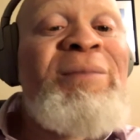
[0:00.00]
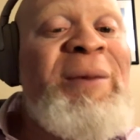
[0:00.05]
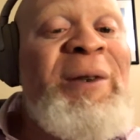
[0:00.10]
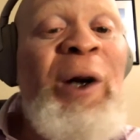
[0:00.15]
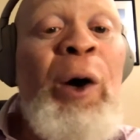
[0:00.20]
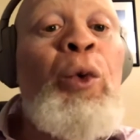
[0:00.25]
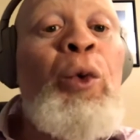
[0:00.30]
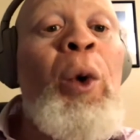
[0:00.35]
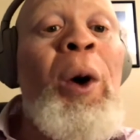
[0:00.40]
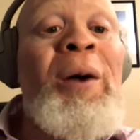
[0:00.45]

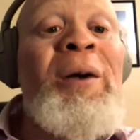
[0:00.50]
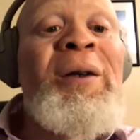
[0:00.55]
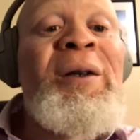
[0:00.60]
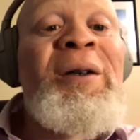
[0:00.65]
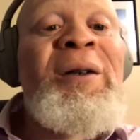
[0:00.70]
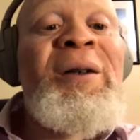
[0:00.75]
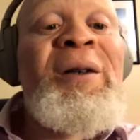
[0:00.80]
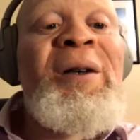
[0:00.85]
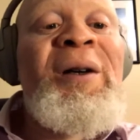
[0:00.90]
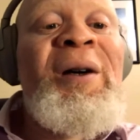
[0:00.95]
No one
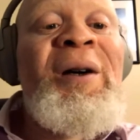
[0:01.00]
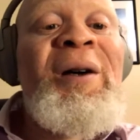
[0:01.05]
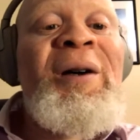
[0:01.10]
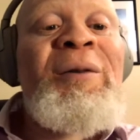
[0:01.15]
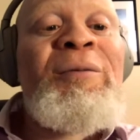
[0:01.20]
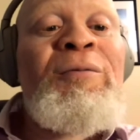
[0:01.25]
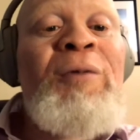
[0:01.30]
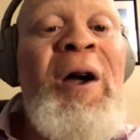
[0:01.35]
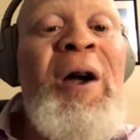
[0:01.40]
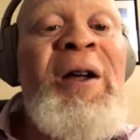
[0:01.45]

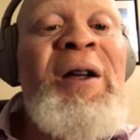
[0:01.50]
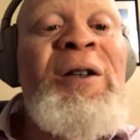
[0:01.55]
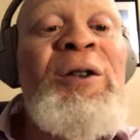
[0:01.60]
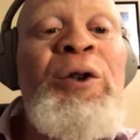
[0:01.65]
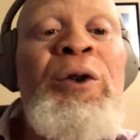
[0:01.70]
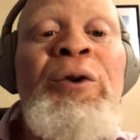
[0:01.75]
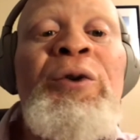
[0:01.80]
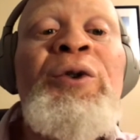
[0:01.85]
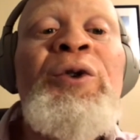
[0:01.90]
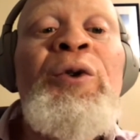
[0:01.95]
right?
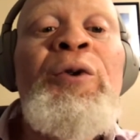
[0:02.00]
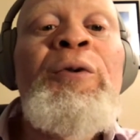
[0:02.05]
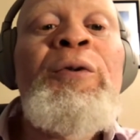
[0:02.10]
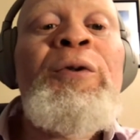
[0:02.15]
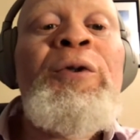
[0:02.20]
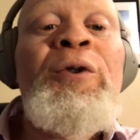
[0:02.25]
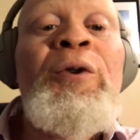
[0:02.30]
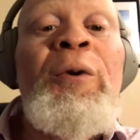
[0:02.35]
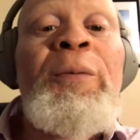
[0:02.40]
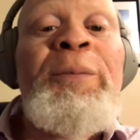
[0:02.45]
You you
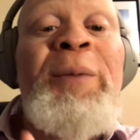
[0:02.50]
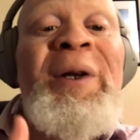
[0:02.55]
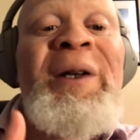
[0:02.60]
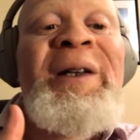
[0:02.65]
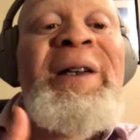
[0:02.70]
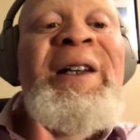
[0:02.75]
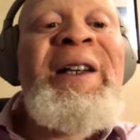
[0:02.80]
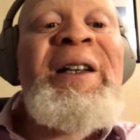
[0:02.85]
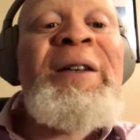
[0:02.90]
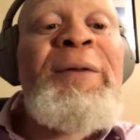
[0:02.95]
you're
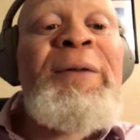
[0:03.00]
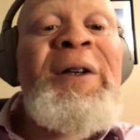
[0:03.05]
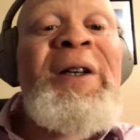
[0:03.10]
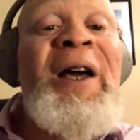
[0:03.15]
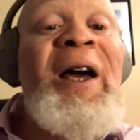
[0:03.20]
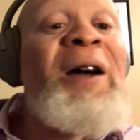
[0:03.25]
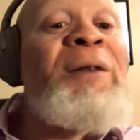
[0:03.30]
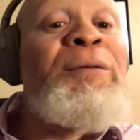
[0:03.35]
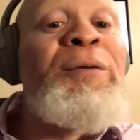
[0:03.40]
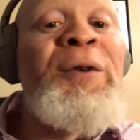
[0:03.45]
believing
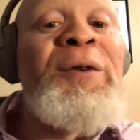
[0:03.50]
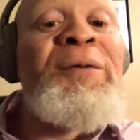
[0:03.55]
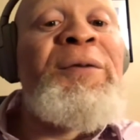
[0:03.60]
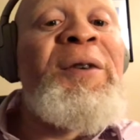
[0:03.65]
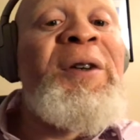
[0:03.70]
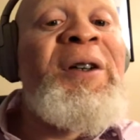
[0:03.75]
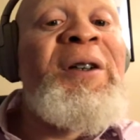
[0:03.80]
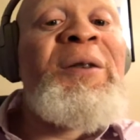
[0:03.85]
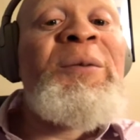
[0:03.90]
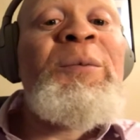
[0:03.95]

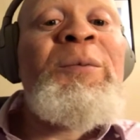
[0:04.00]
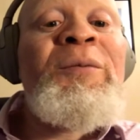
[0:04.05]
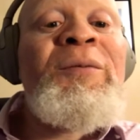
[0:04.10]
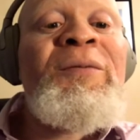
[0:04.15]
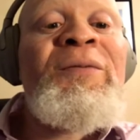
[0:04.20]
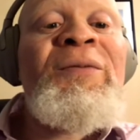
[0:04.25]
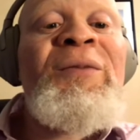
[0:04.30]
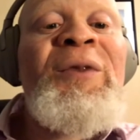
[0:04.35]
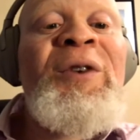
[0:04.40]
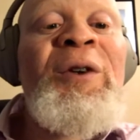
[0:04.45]
everything.
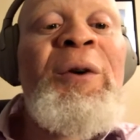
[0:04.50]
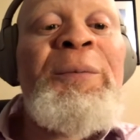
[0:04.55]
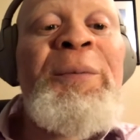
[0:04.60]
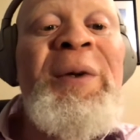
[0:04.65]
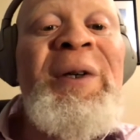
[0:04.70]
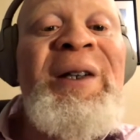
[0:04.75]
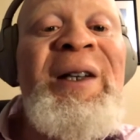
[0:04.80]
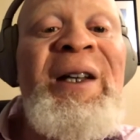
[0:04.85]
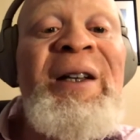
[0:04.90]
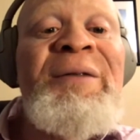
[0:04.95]
You're
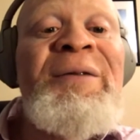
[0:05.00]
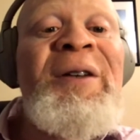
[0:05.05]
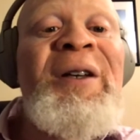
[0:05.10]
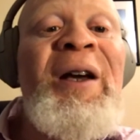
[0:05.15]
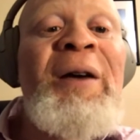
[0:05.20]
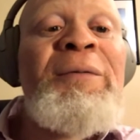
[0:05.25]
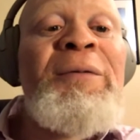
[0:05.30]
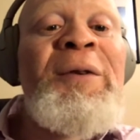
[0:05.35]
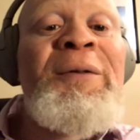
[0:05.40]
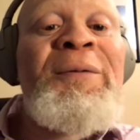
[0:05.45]
believing
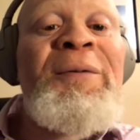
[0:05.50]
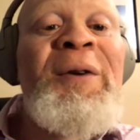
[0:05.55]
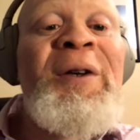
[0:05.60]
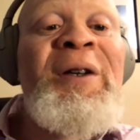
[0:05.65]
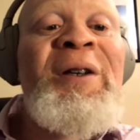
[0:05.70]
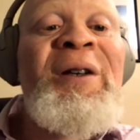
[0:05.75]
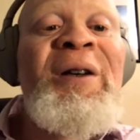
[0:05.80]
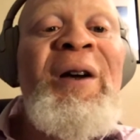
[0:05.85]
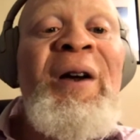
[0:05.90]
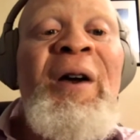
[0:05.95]
everything.
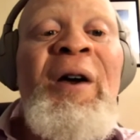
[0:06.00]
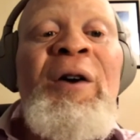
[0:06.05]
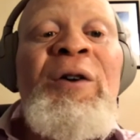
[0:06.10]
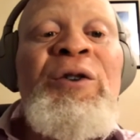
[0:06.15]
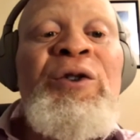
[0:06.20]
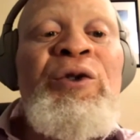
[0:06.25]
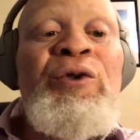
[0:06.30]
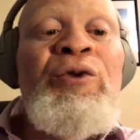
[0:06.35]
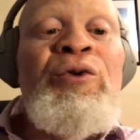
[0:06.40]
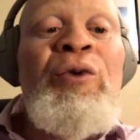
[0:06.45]

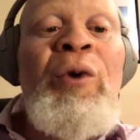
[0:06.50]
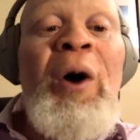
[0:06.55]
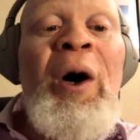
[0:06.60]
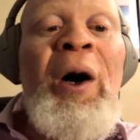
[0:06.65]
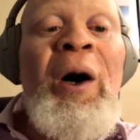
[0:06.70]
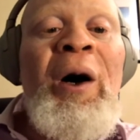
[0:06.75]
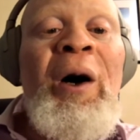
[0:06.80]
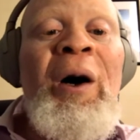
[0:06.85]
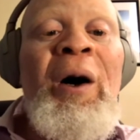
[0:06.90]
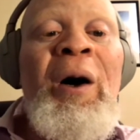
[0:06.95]
You
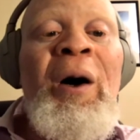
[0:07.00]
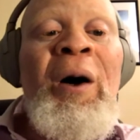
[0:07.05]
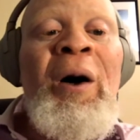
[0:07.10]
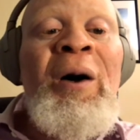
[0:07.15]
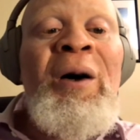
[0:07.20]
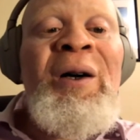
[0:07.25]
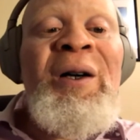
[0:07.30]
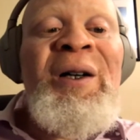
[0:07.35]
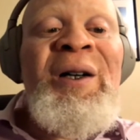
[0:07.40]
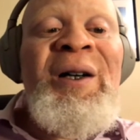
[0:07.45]
are,
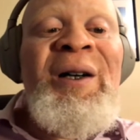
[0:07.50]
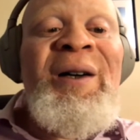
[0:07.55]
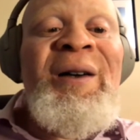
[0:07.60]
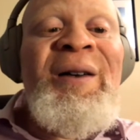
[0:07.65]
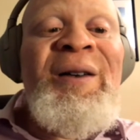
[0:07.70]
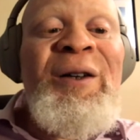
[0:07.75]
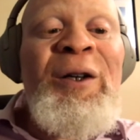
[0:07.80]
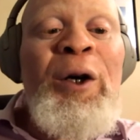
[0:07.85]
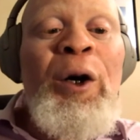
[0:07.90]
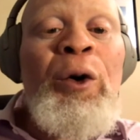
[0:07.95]

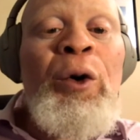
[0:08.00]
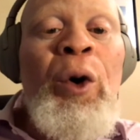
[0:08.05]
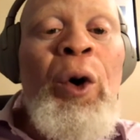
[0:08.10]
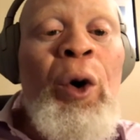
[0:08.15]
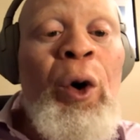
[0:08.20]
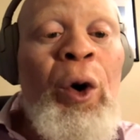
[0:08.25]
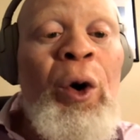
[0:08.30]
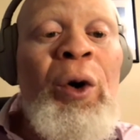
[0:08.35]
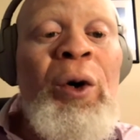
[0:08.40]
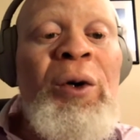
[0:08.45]
you know,
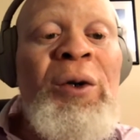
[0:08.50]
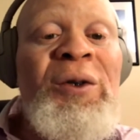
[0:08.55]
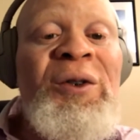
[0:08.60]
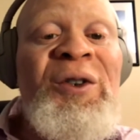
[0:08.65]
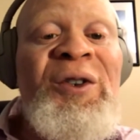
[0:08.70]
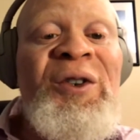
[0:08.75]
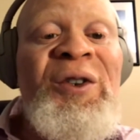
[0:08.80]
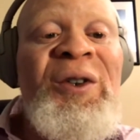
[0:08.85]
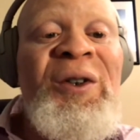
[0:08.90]
hooked,